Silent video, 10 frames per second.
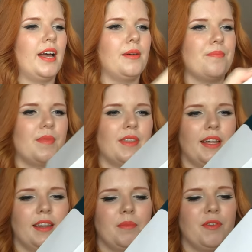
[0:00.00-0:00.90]

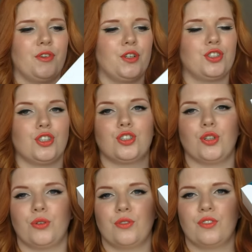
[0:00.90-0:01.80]
Let me first just
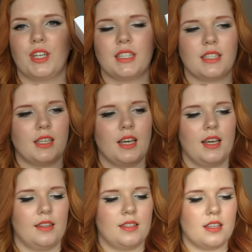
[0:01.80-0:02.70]
show you this.
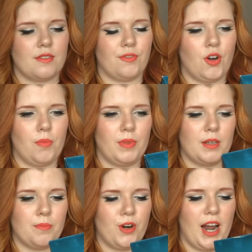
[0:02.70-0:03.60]
This is from
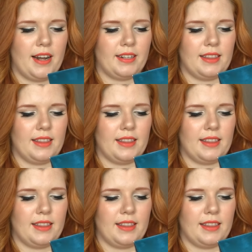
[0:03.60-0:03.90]
the brand